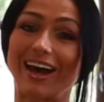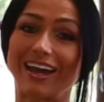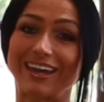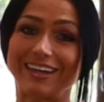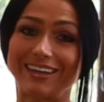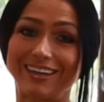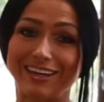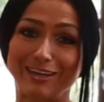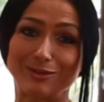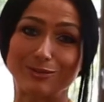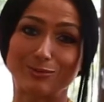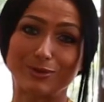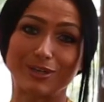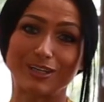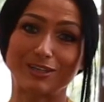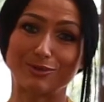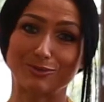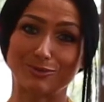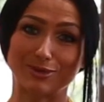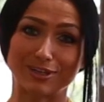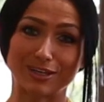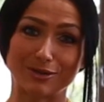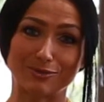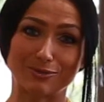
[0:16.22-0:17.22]
I gained weight
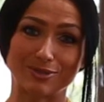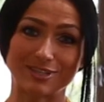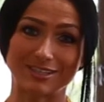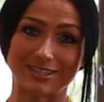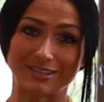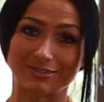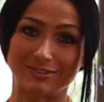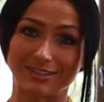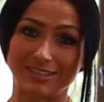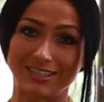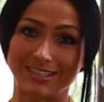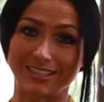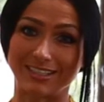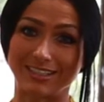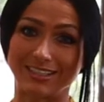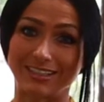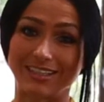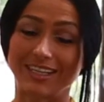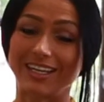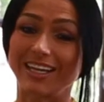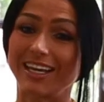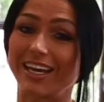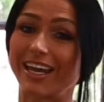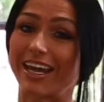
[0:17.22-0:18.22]
when I was
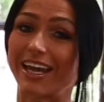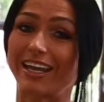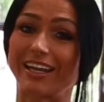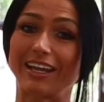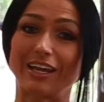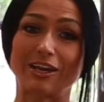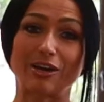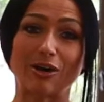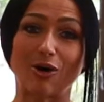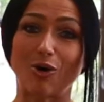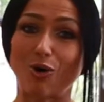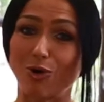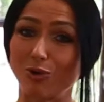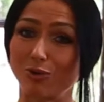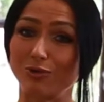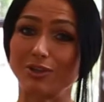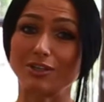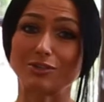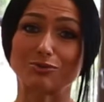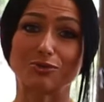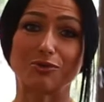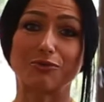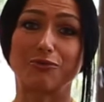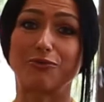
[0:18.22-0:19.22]
17 and I
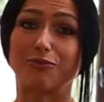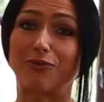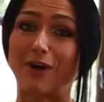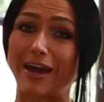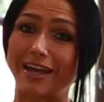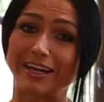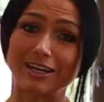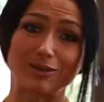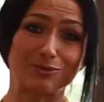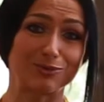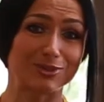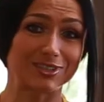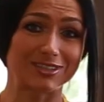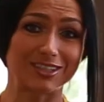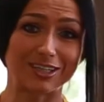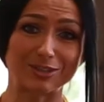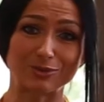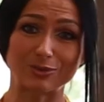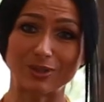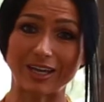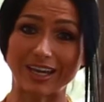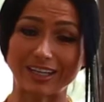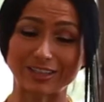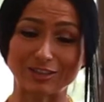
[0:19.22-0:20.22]
always was fighting with
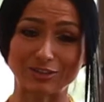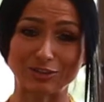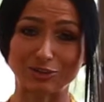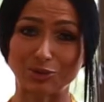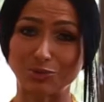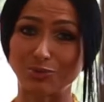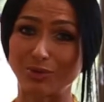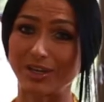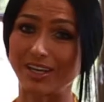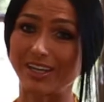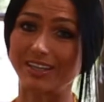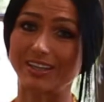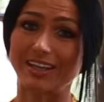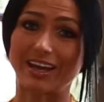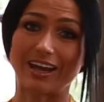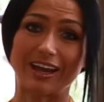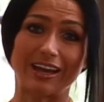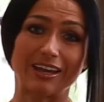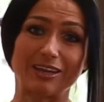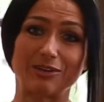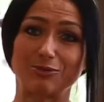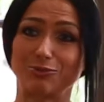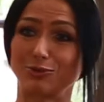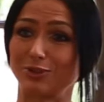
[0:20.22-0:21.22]
that extra weight.
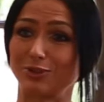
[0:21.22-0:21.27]
I